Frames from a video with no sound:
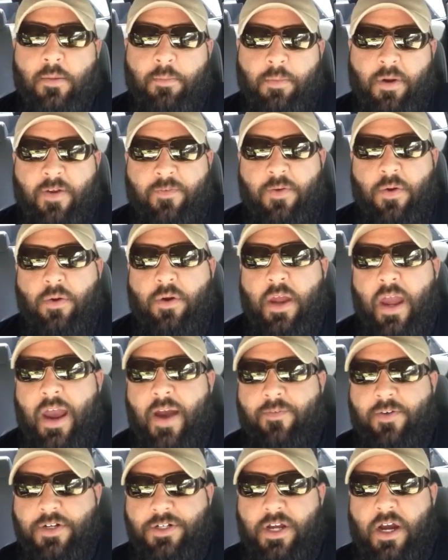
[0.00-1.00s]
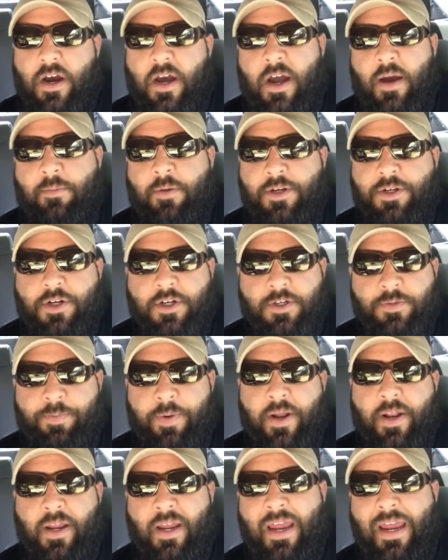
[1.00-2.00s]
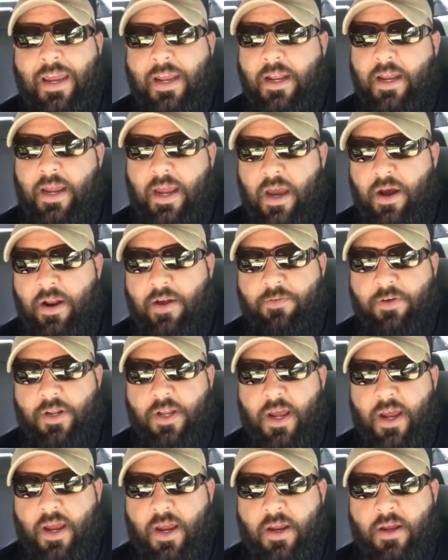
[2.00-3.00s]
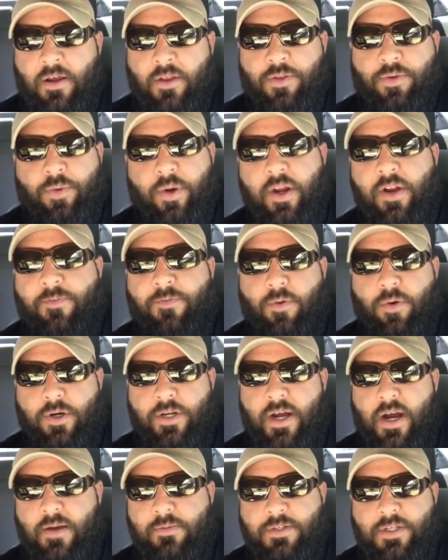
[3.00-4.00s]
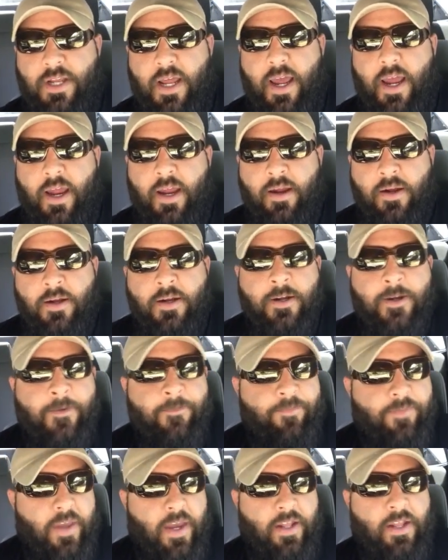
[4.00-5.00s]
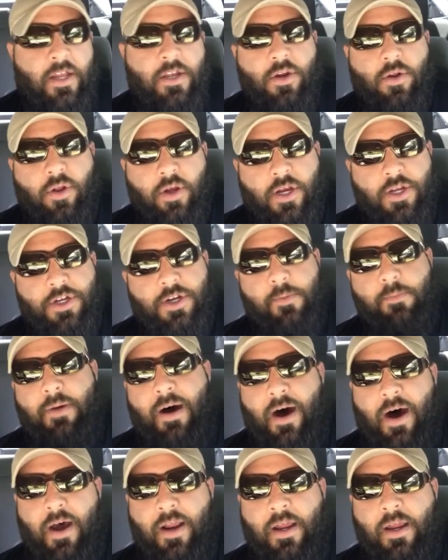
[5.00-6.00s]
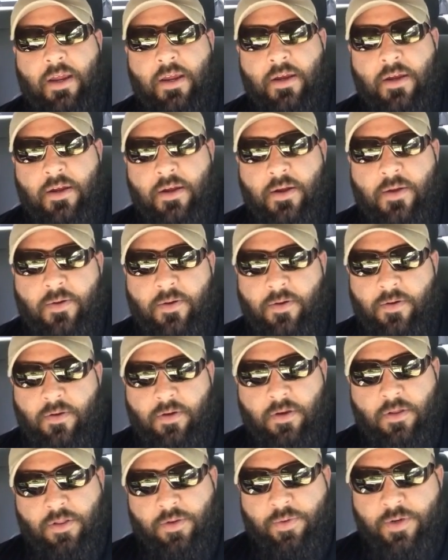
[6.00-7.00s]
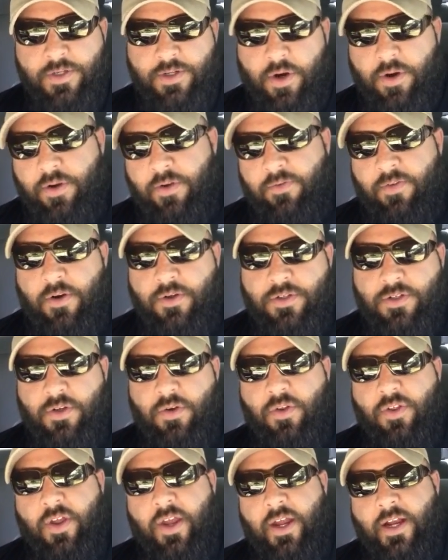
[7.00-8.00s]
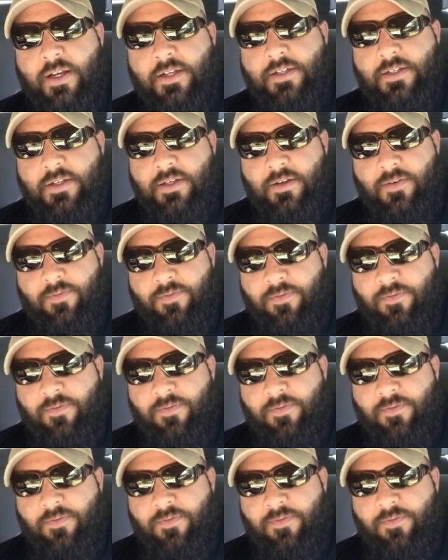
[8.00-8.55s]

But if you average out how much you're spending eating out every day, three to four times a day, and then you look at your body, the result of those two things,